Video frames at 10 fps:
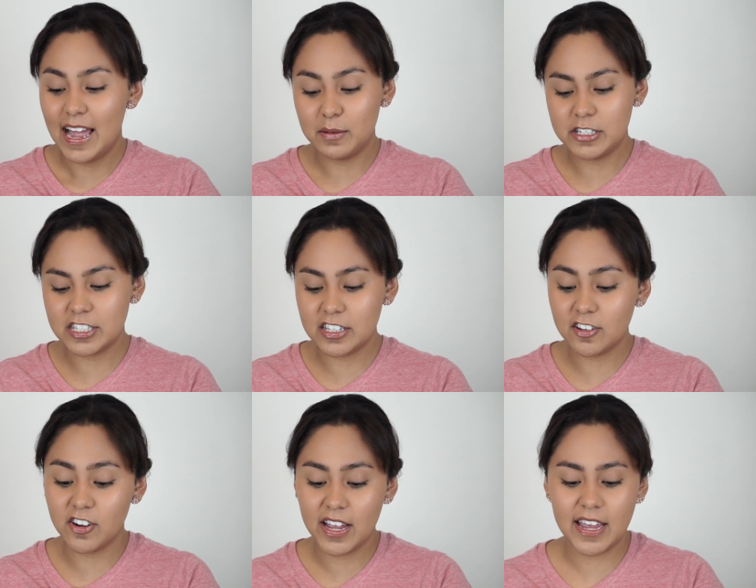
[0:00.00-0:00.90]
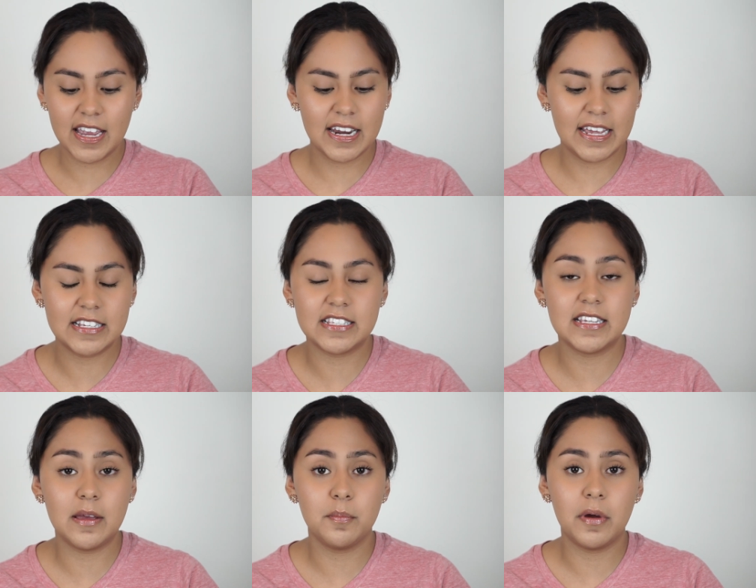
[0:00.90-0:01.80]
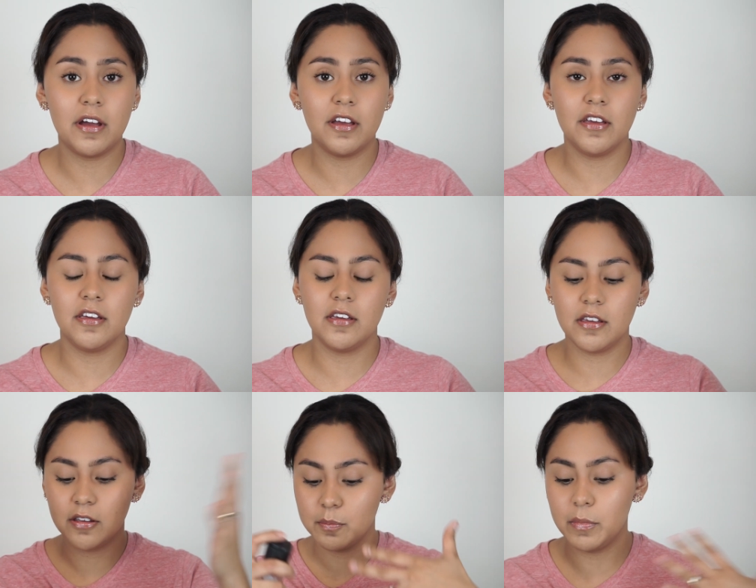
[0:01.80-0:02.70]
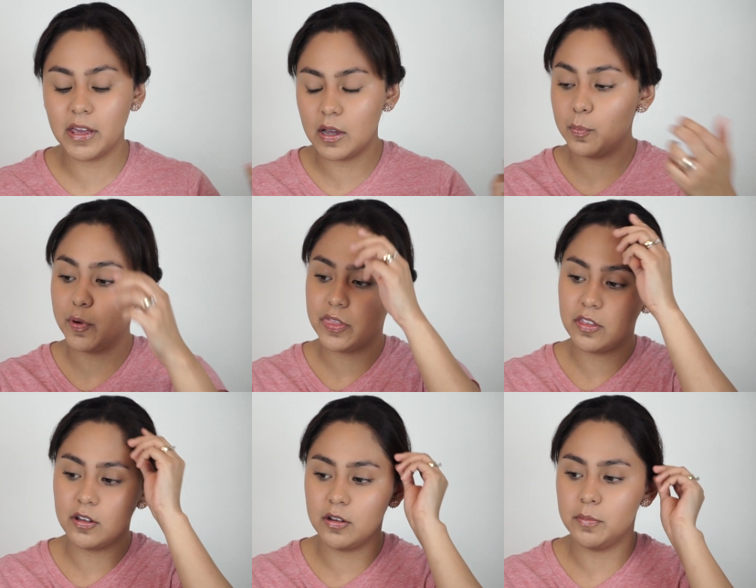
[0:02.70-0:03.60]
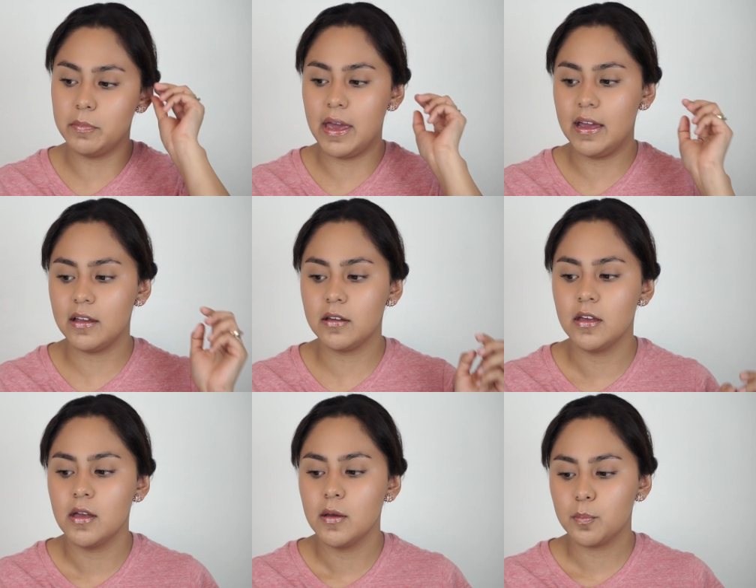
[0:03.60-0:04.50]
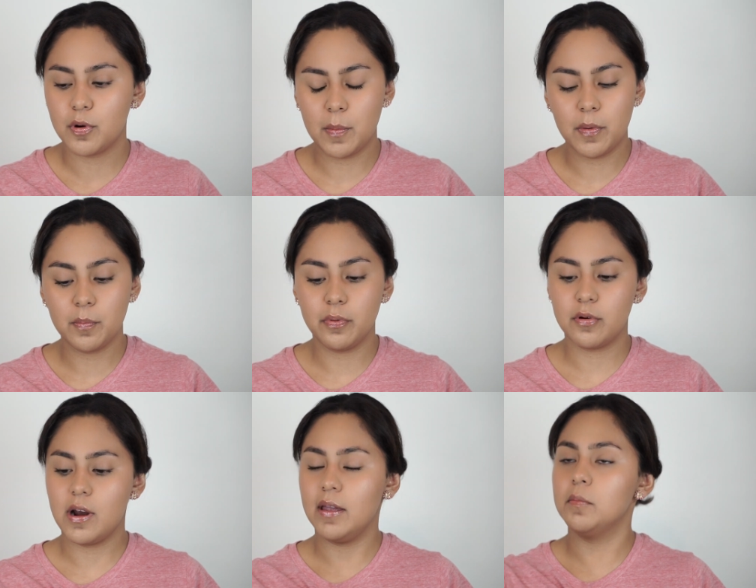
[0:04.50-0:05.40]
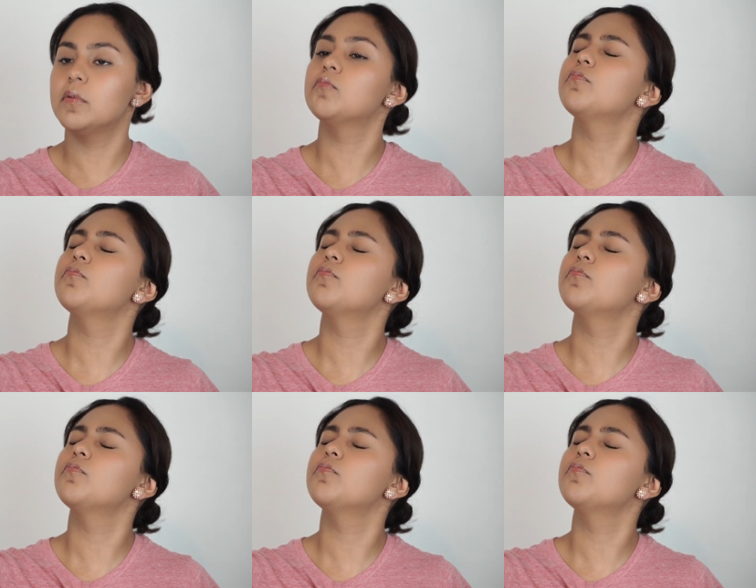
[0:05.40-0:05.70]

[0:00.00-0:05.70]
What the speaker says: I'm just gonna go ahead and set my makeup with the MAC Prep and Prime.